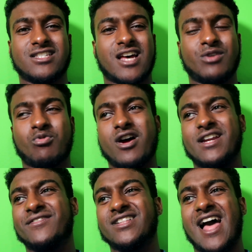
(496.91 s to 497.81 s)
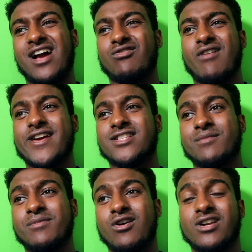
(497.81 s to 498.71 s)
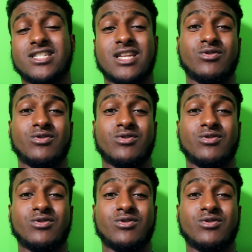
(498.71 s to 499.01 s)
side weren't even that great, to be honest.